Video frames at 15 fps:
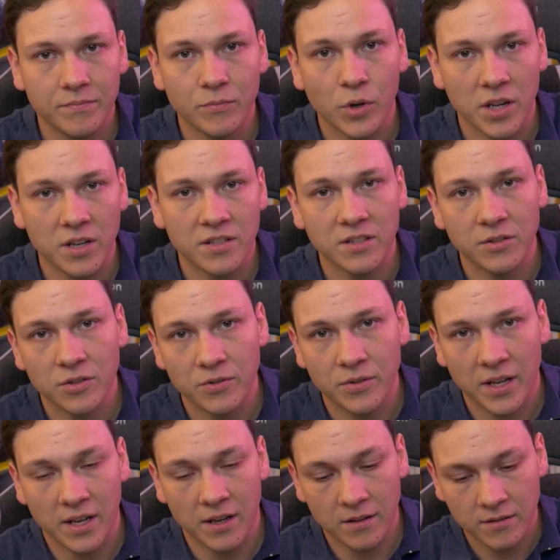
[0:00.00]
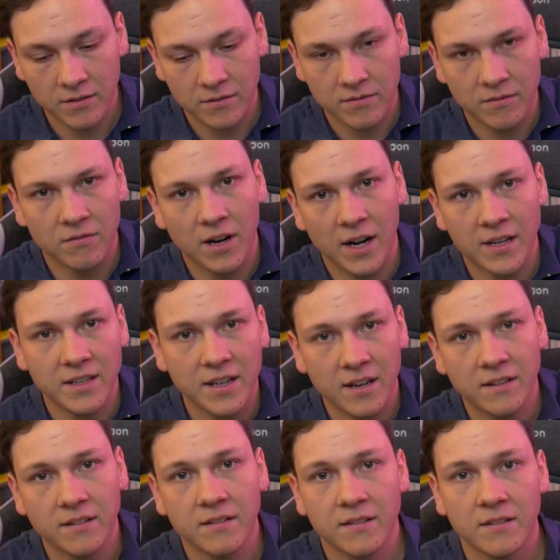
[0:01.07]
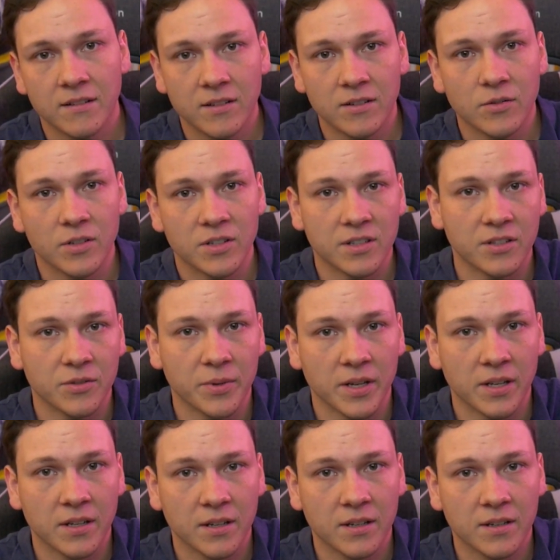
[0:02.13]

What are you still doing here? Write it down, watch this one.